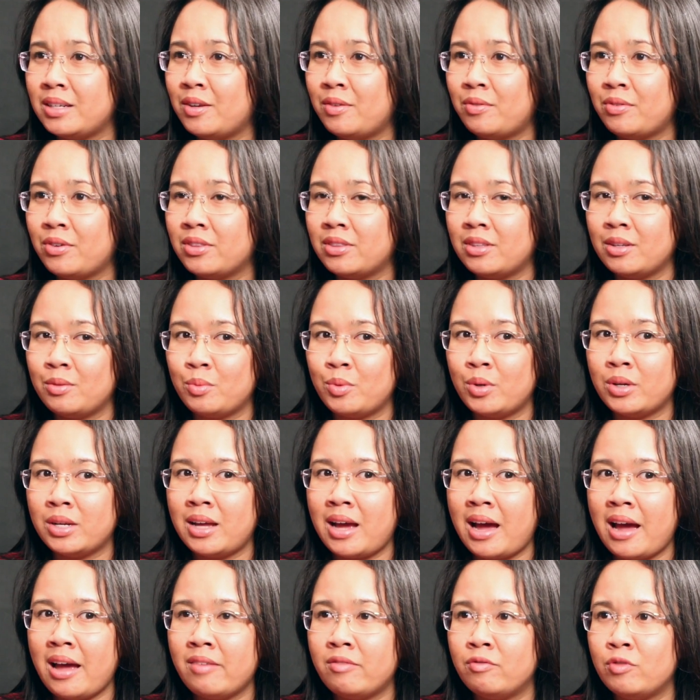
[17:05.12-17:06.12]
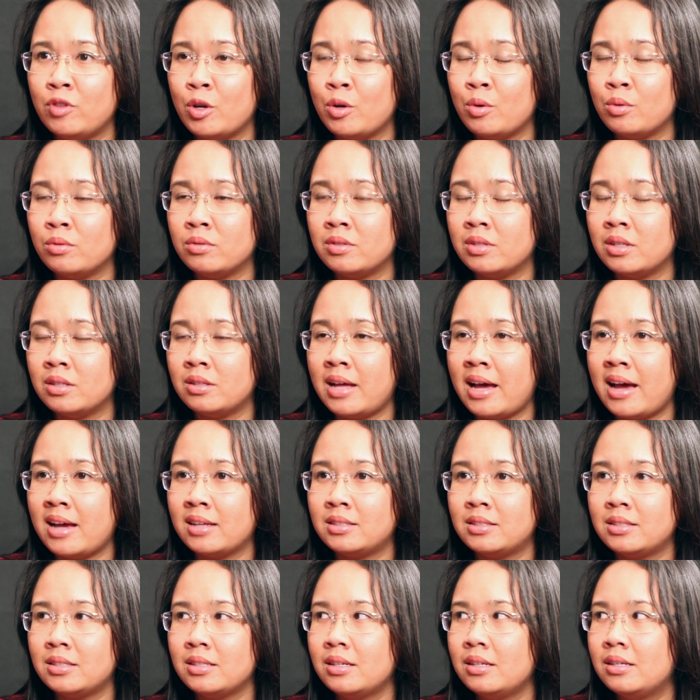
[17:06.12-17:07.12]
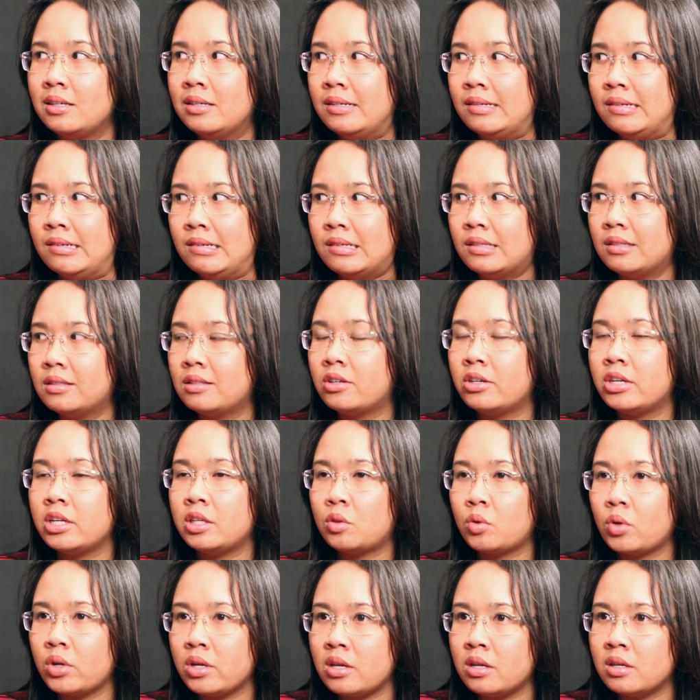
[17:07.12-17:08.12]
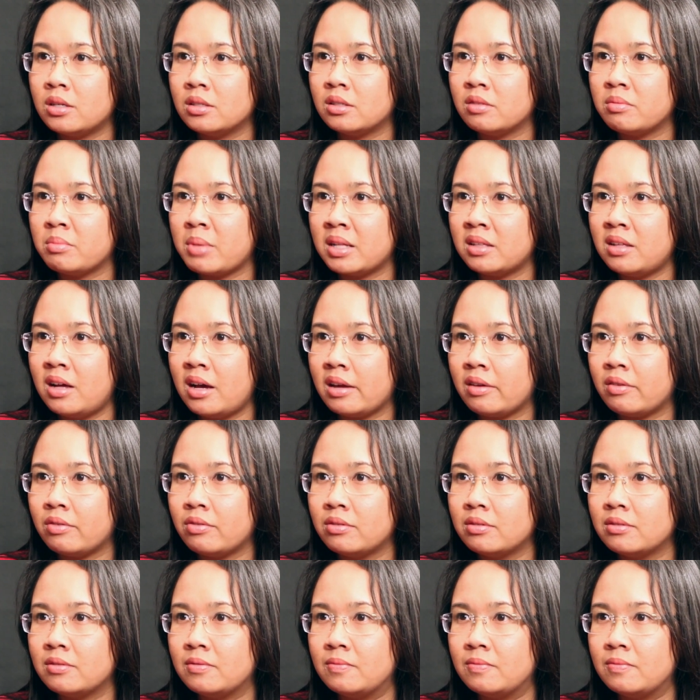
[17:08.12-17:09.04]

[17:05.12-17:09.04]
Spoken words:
different than what I've known the last 33 years of my life.